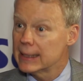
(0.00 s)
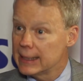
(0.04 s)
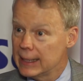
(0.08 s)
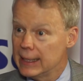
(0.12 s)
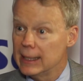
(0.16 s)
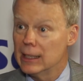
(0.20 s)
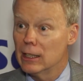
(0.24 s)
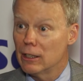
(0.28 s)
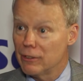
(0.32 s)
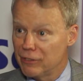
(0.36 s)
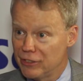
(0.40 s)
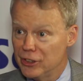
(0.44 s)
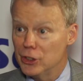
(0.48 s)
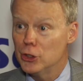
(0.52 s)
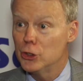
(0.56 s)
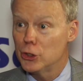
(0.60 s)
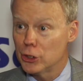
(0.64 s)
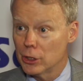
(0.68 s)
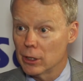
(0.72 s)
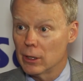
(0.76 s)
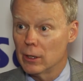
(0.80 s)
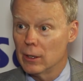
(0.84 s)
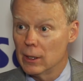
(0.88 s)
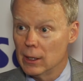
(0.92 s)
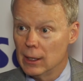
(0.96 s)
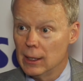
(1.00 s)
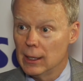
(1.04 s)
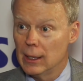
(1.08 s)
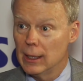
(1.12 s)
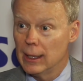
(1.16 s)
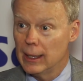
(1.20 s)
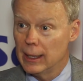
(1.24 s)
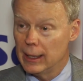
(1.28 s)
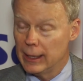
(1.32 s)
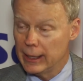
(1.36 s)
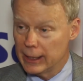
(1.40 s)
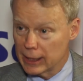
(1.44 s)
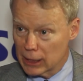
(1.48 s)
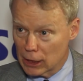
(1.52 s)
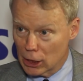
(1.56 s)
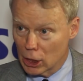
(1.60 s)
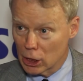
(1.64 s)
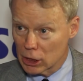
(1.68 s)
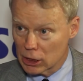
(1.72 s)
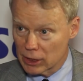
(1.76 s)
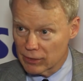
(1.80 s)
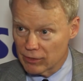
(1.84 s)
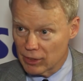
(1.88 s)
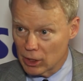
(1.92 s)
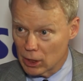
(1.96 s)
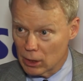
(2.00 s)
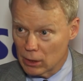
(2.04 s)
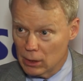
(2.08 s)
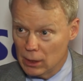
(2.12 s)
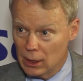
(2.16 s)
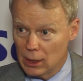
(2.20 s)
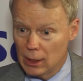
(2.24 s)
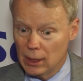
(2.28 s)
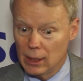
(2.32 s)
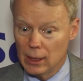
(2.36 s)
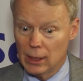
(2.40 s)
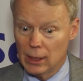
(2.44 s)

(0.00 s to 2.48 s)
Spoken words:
see their future in Kosovo,